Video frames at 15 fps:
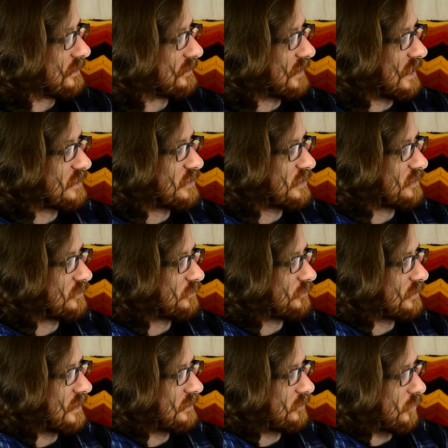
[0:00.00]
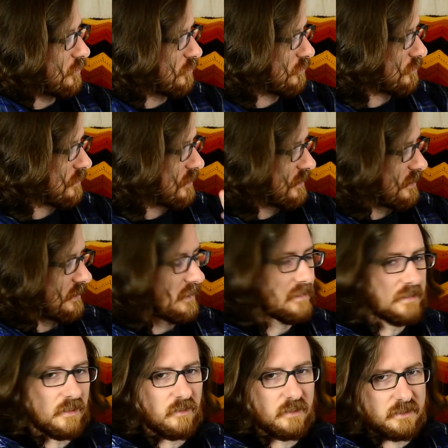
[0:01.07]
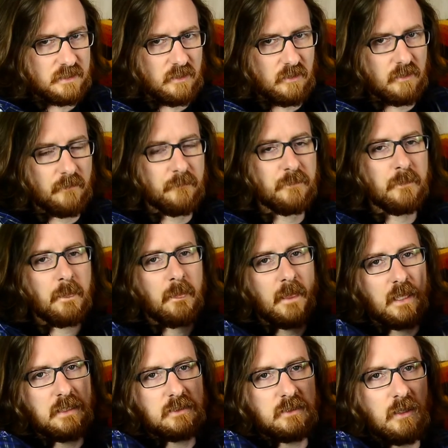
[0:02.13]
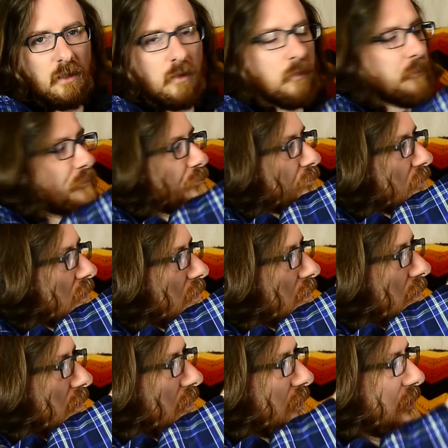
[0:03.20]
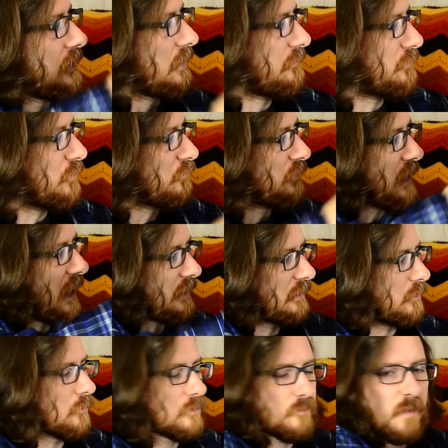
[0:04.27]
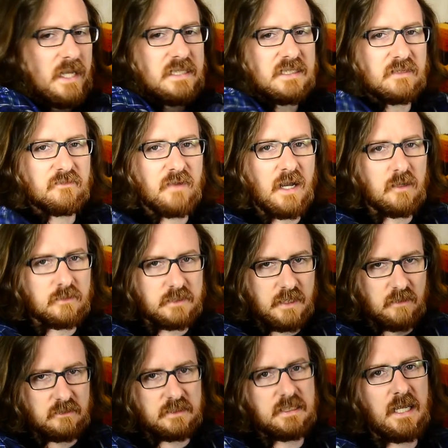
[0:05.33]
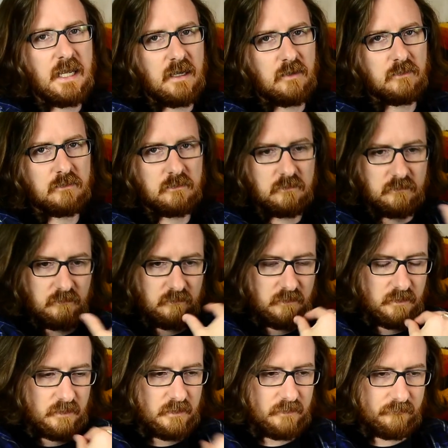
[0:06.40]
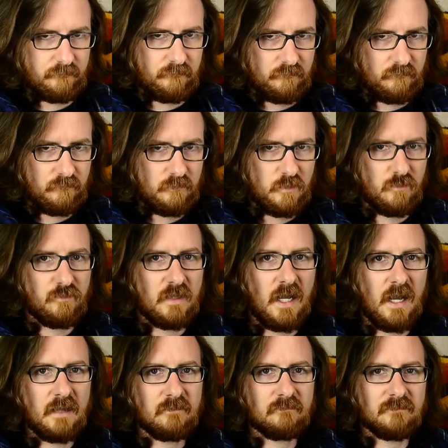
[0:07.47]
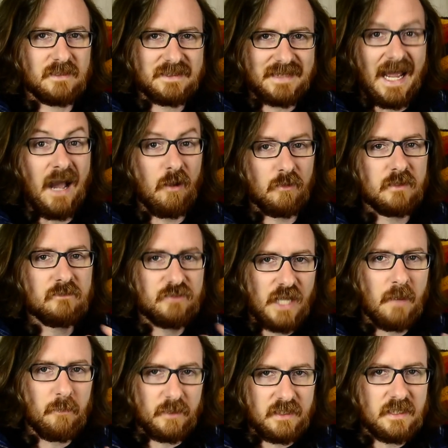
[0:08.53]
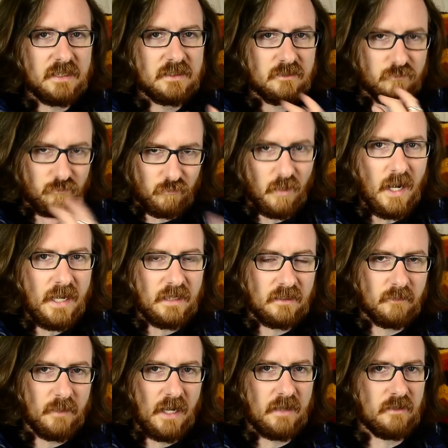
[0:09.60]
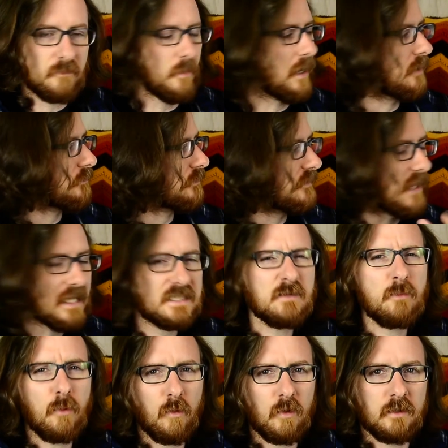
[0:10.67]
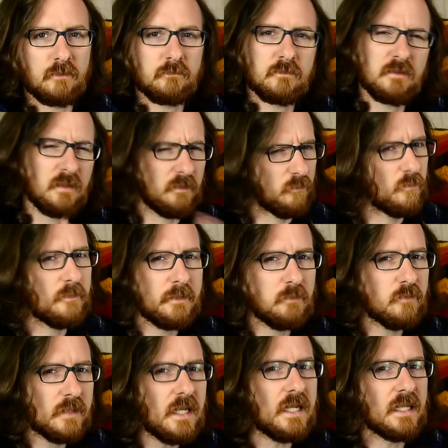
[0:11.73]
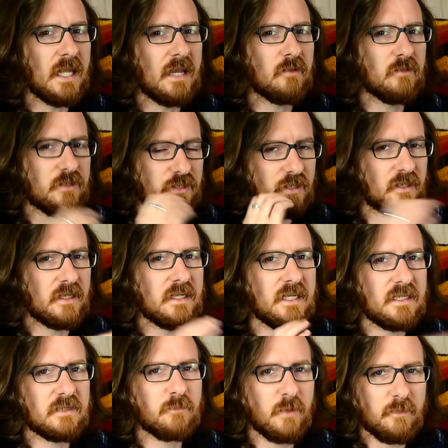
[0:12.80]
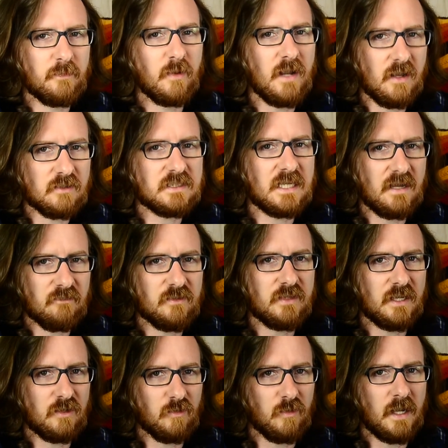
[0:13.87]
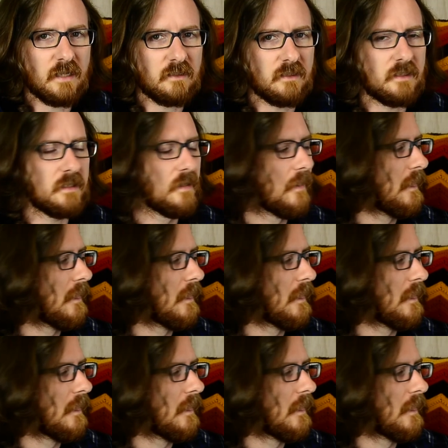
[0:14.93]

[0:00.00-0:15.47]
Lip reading: Tachi, Tsute, To, etc., etc. And so if you've got those basic vowel sounds down, you've got the sound of Japanese right coming out of your mouth. And that's important. I mean, with any language, you're going to need to be pronouncing everything correctly.